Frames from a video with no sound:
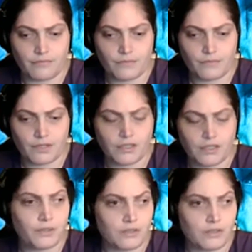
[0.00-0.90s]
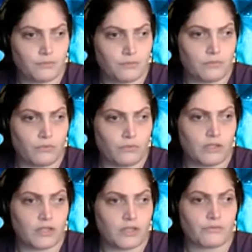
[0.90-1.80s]
I know I done one
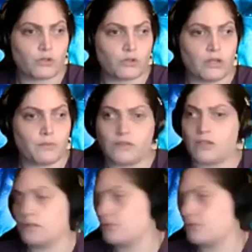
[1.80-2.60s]
live stream and I done it